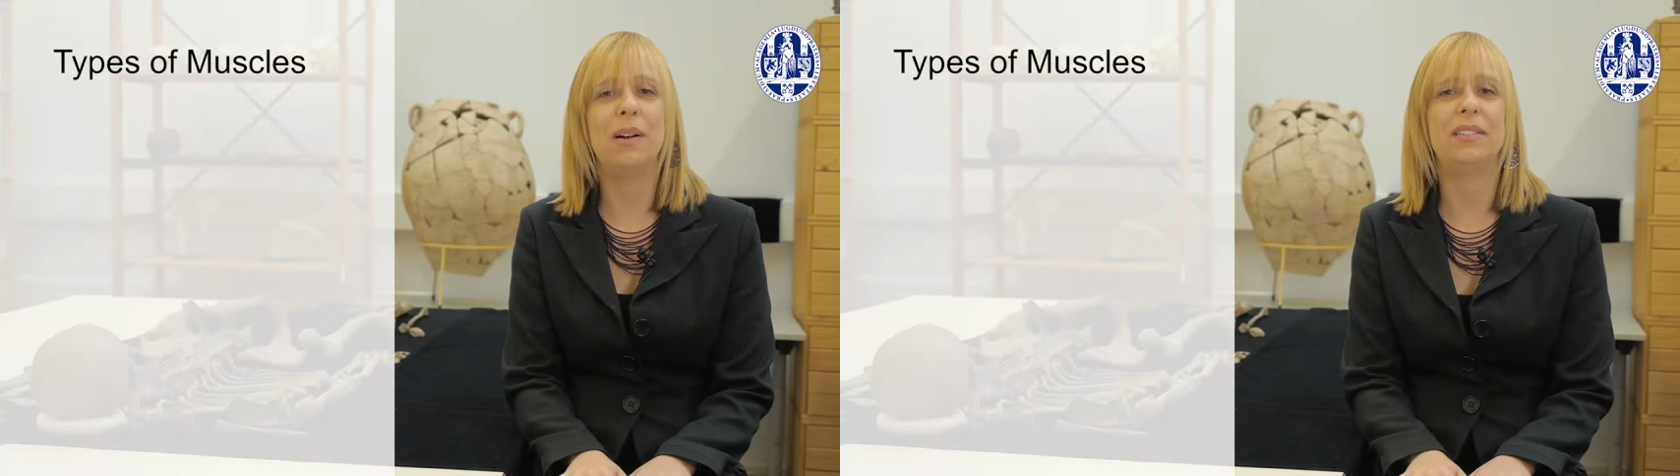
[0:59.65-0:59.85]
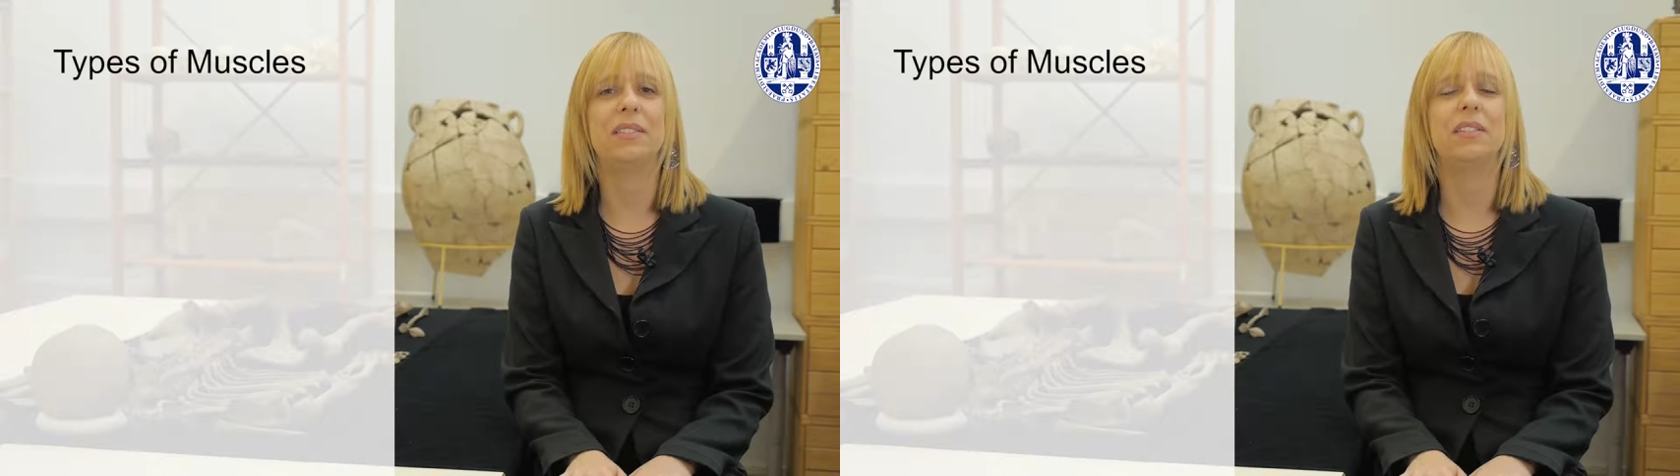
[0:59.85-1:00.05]

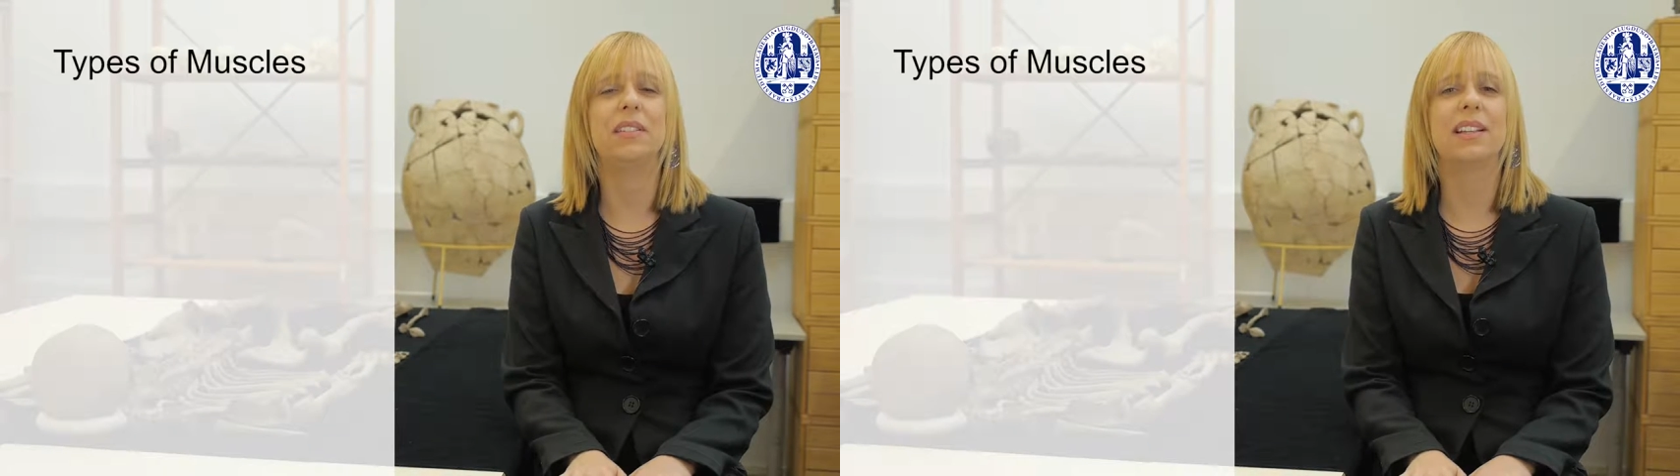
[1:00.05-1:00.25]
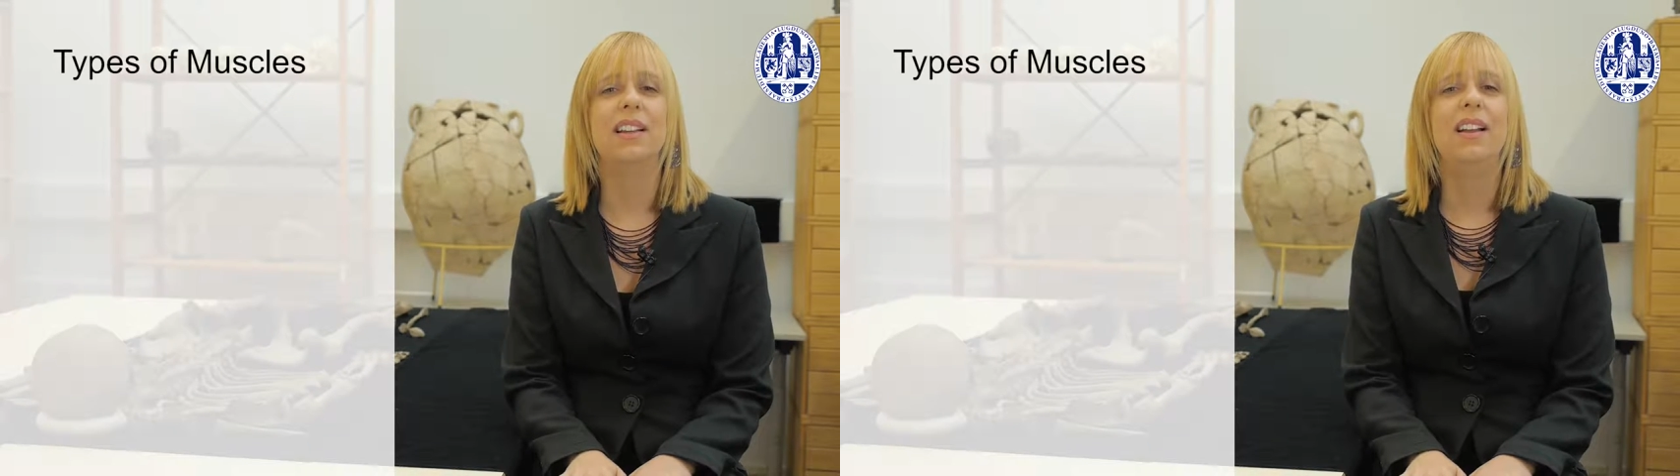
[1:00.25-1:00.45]

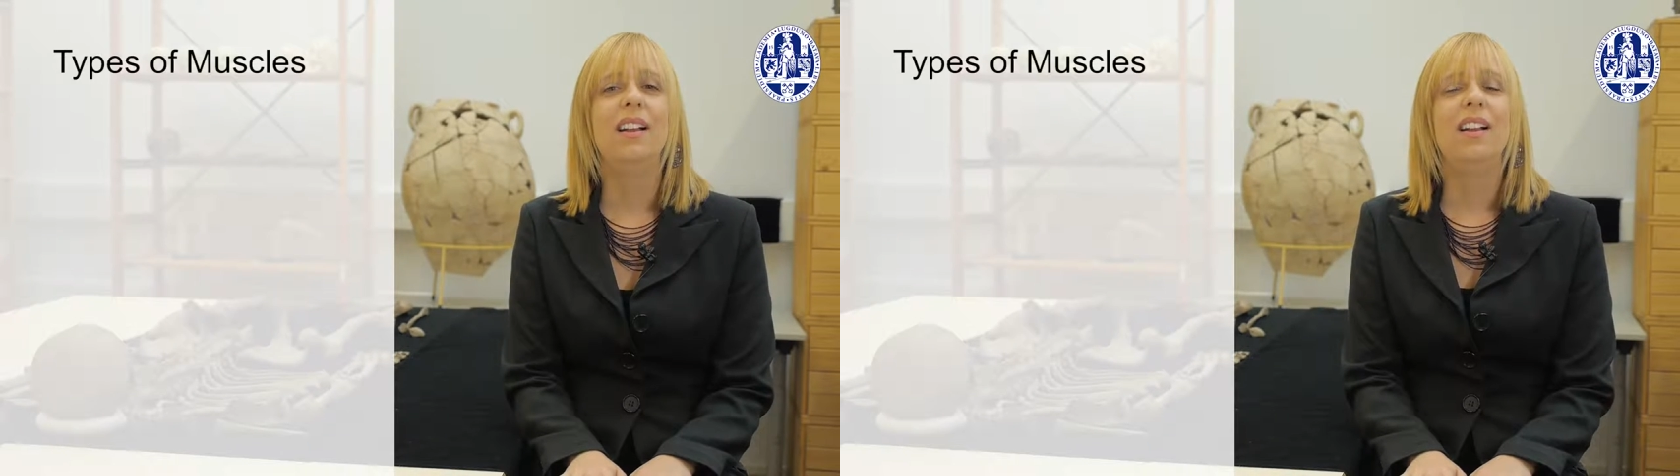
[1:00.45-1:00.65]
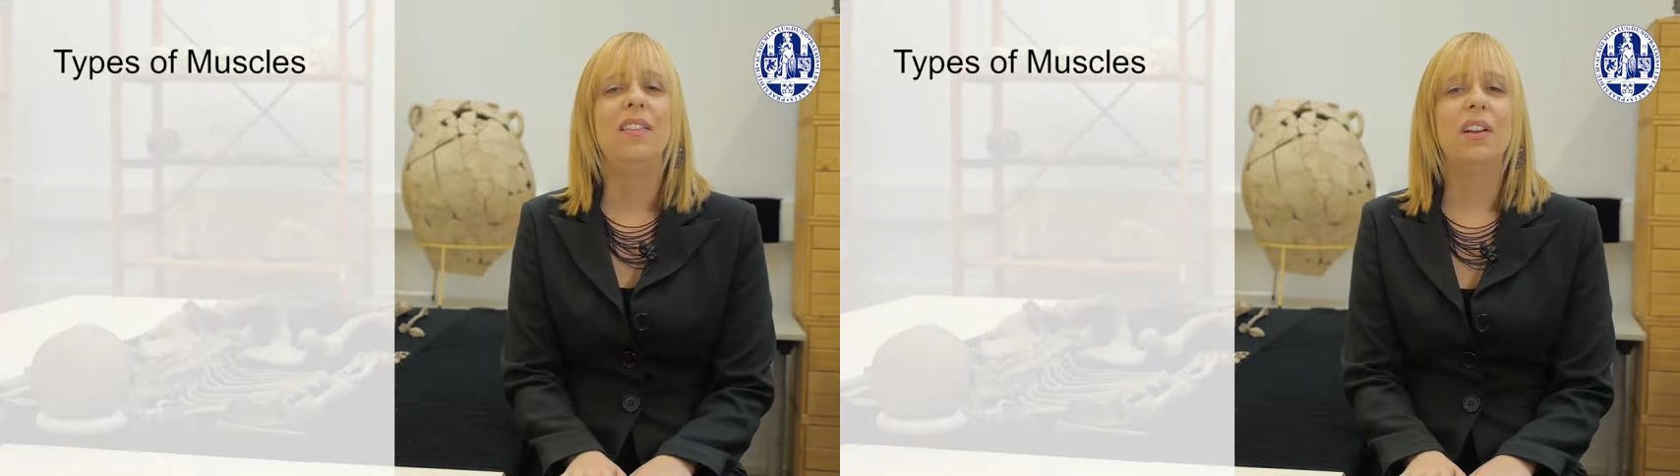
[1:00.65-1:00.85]
muscles.
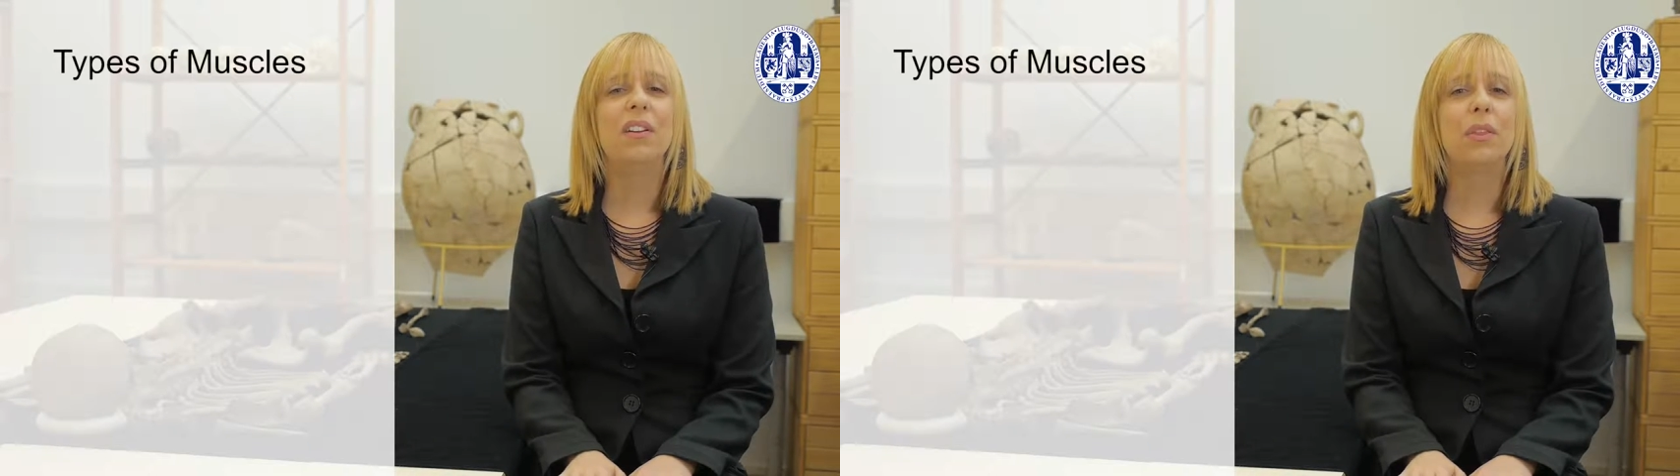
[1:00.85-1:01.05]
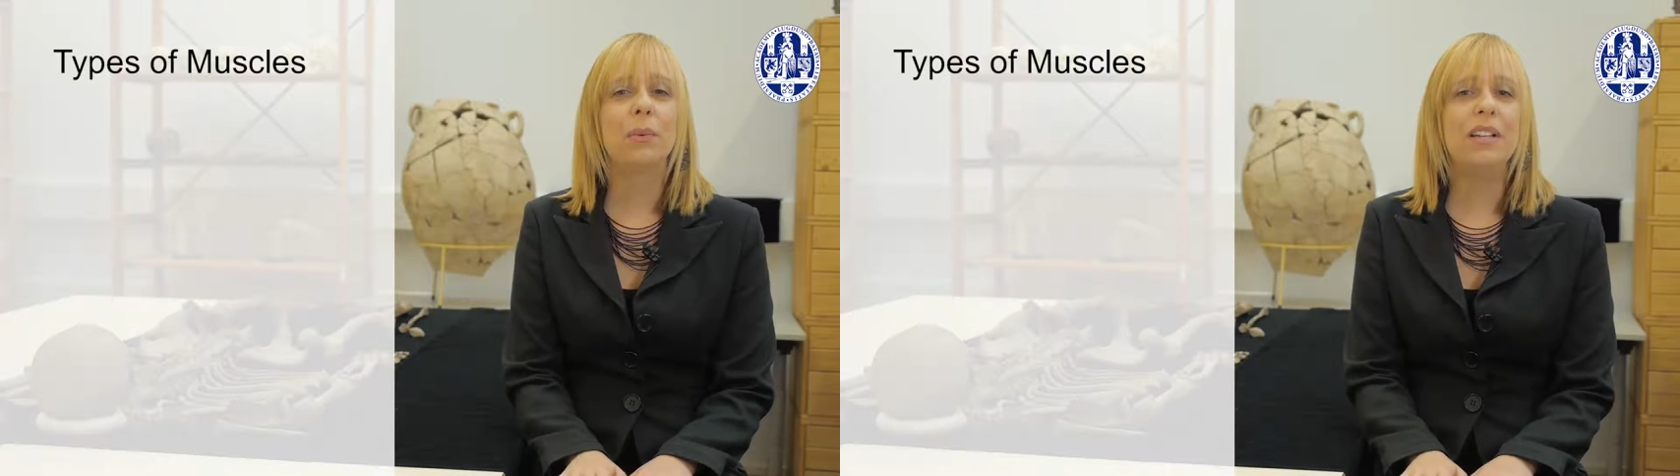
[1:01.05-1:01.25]
There
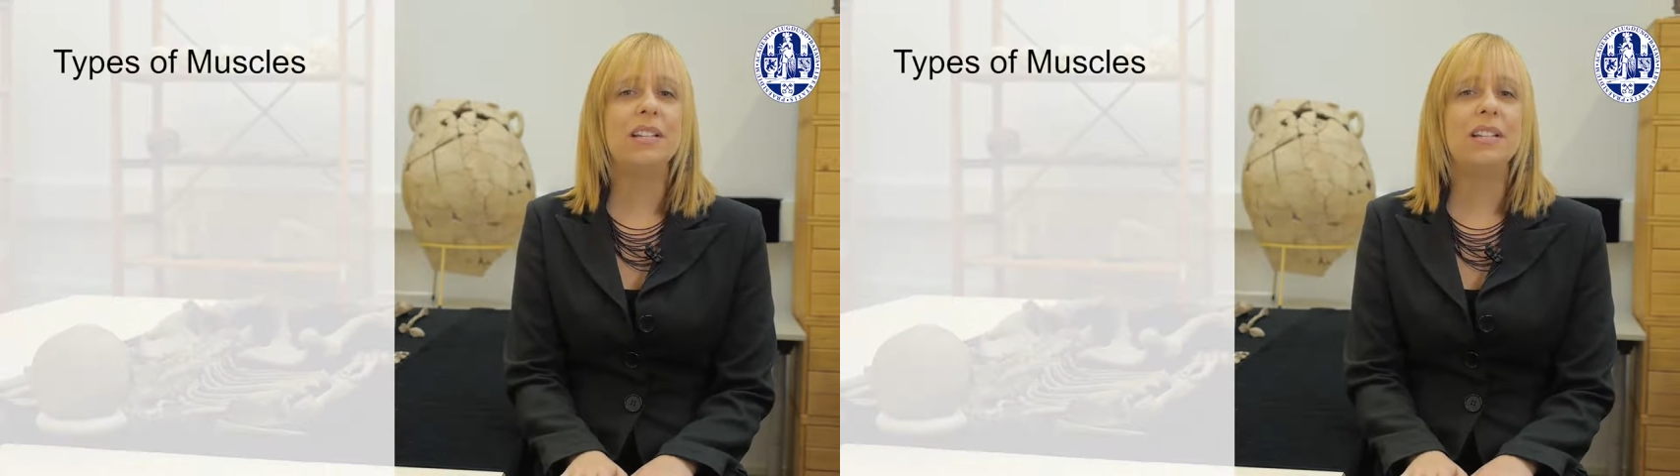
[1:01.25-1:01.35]
are three